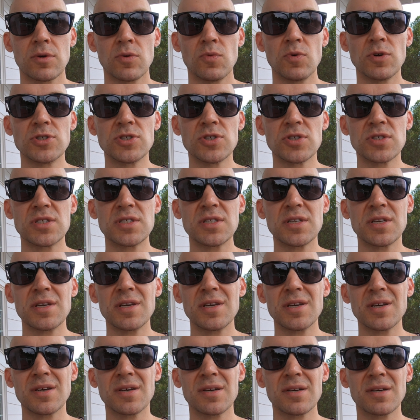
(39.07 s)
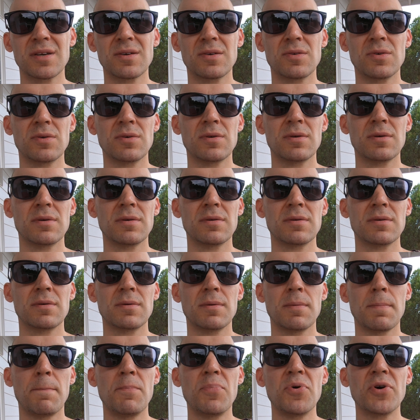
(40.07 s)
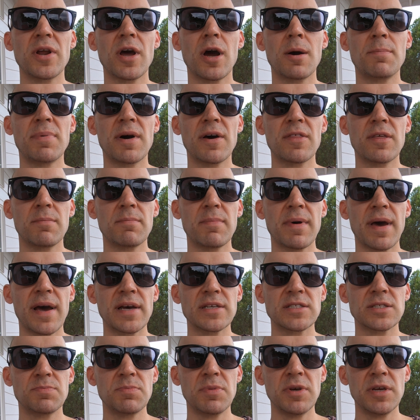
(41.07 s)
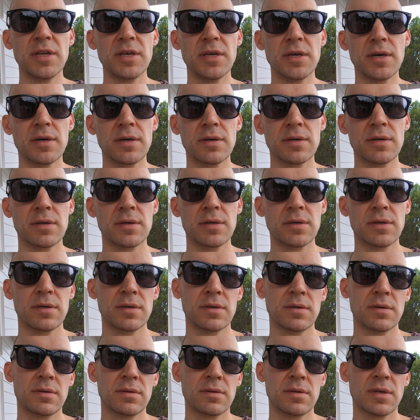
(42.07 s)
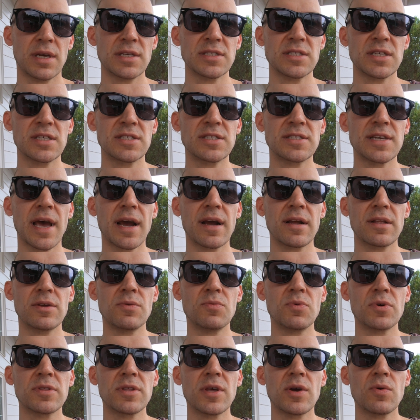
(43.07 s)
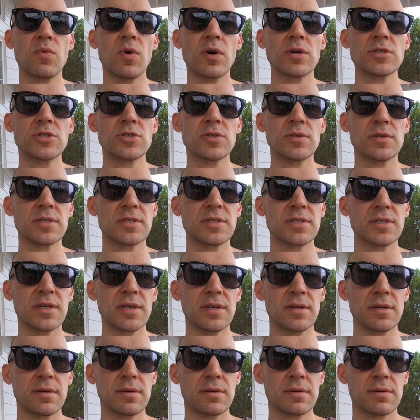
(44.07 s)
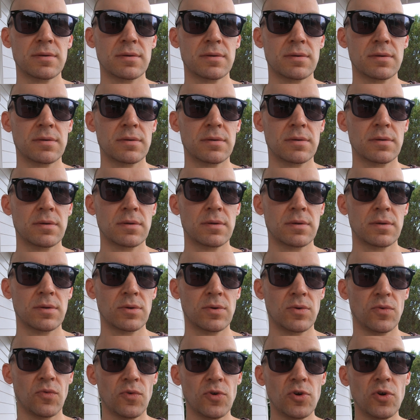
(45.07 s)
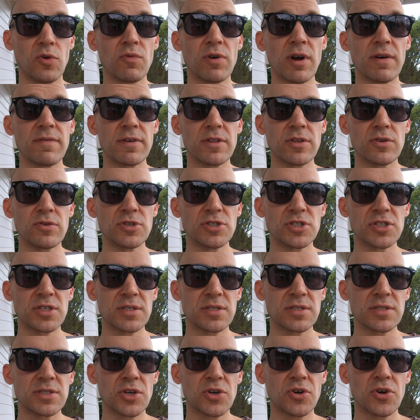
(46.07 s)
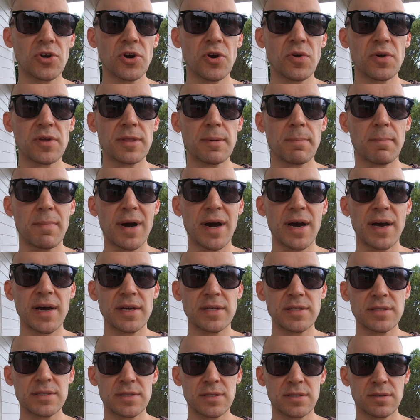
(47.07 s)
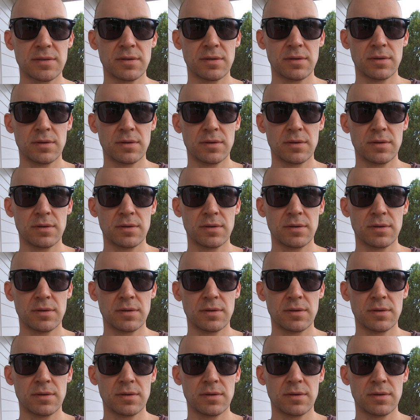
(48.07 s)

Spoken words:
What you're seeing put out by the mass media, that's exactly what they want you to see. Real revolutions occur in the mind.